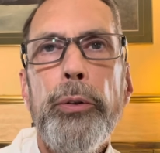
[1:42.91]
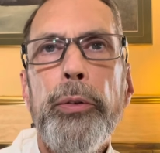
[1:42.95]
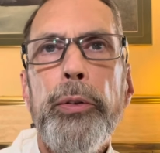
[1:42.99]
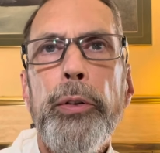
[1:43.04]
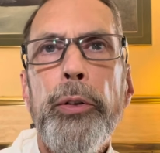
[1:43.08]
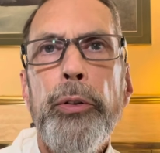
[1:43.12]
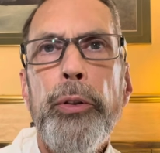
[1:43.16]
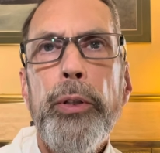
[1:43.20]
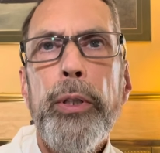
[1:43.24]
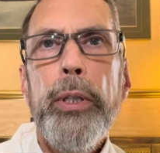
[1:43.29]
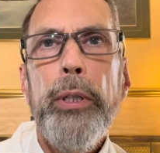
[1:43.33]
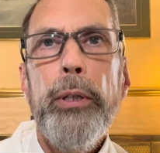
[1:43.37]

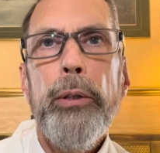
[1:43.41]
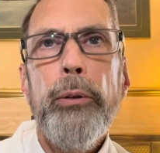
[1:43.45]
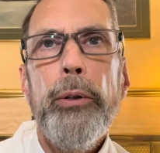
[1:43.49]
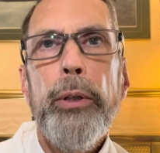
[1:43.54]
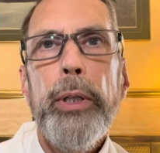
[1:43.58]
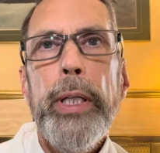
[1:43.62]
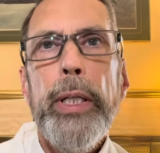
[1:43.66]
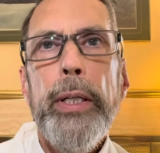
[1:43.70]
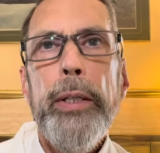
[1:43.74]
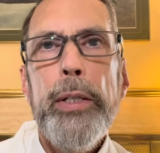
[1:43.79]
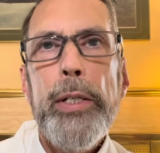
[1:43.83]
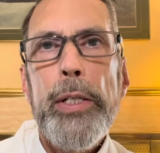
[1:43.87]

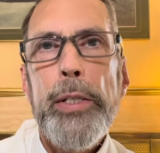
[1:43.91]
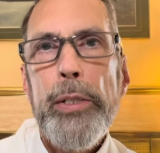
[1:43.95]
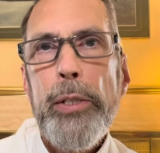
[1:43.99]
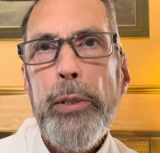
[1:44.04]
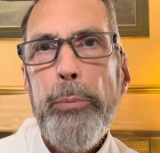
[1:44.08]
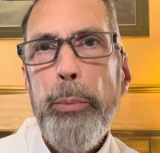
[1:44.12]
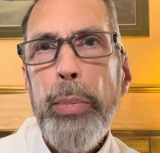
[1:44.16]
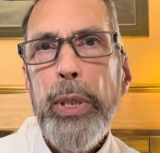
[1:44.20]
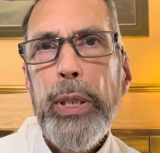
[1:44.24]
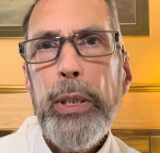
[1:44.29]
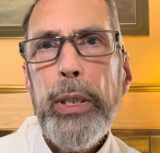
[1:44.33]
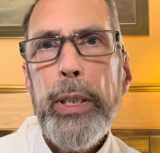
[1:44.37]
Security
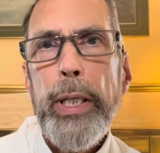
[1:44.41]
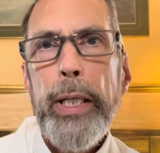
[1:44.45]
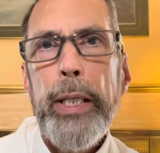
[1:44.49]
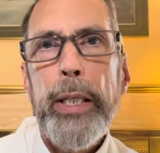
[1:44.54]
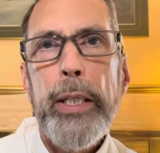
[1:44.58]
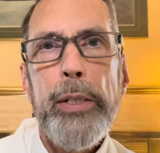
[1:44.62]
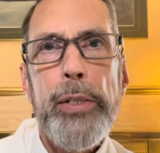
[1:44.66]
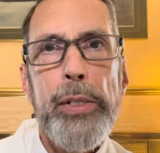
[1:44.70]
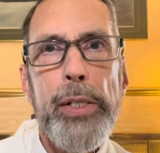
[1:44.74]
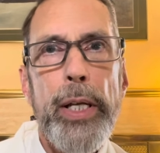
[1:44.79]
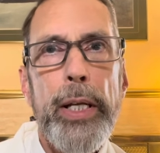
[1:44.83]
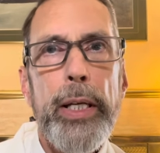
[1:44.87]
disability
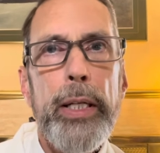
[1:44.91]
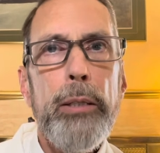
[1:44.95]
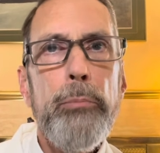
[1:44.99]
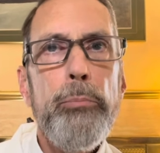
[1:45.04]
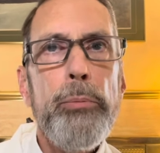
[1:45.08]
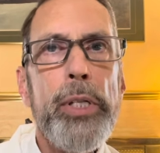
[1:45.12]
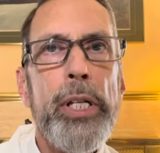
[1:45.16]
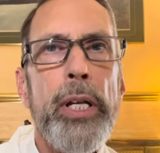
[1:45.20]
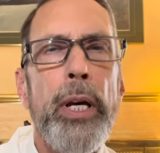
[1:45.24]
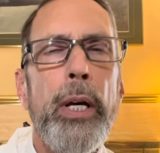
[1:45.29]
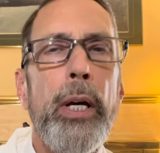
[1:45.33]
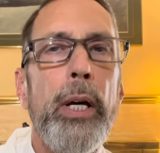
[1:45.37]

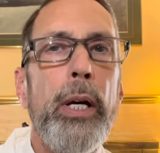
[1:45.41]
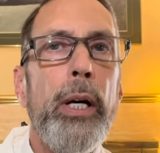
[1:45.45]
exams.